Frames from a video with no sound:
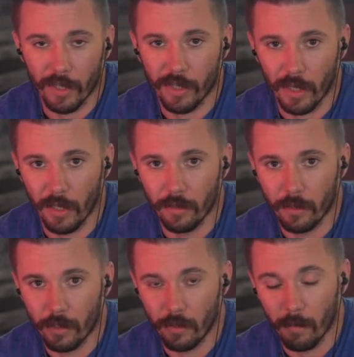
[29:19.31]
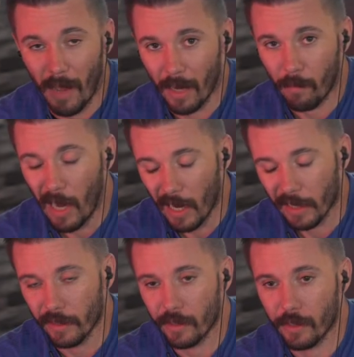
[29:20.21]
reaching into the back
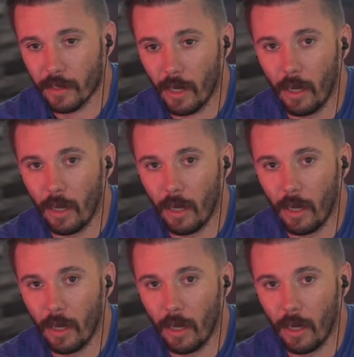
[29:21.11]
pockets